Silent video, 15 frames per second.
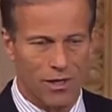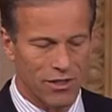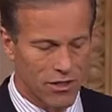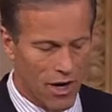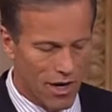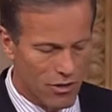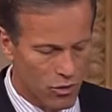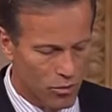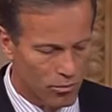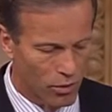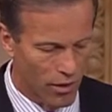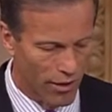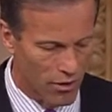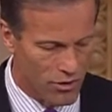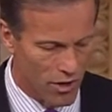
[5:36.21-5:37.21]
I talk to
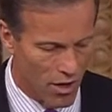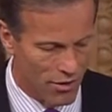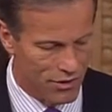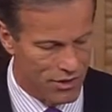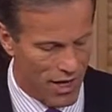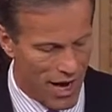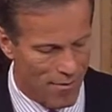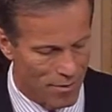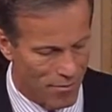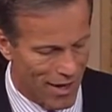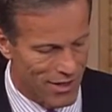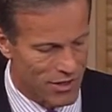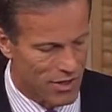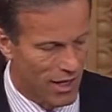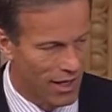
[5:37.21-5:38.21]
employers all the time in my
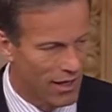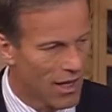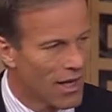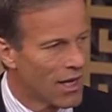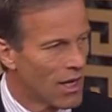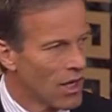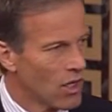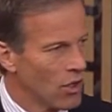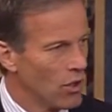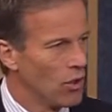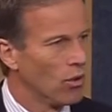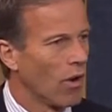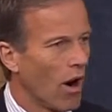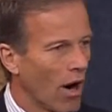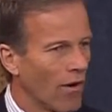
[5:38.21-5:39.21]
state
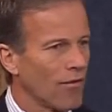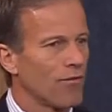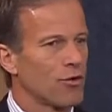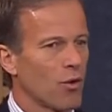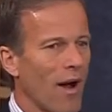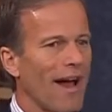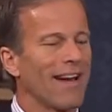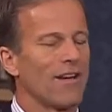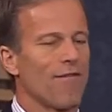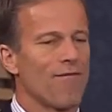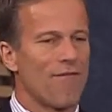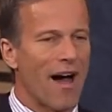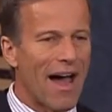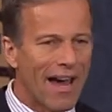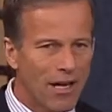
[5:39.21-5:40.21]
who are trying to
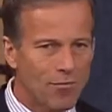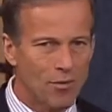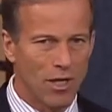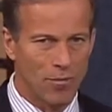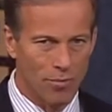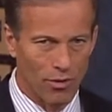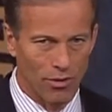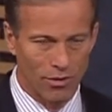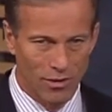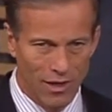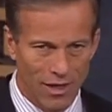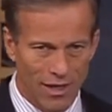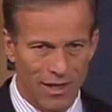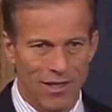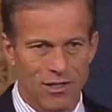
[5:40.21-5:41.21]
find people
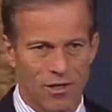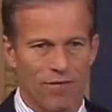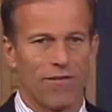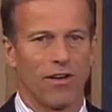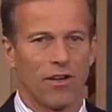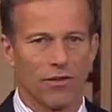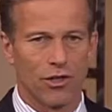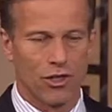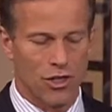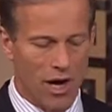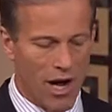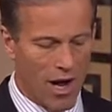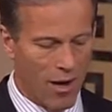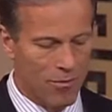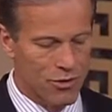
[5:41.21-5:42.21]
to fill the
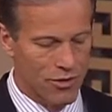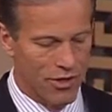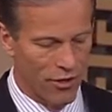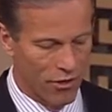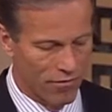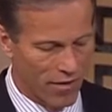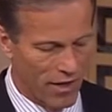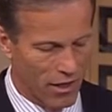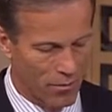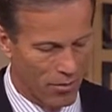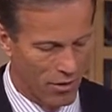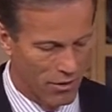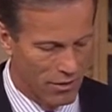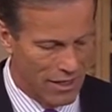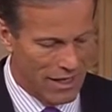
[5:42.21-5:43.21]
jobs that are
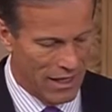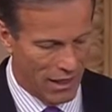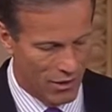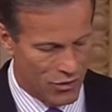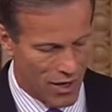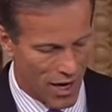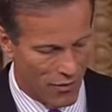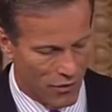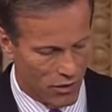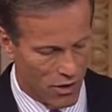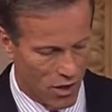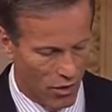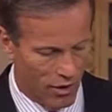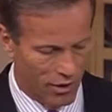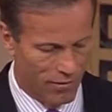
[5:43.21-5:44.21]
available in South
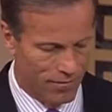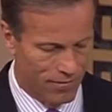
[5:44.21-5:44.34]
Dakota.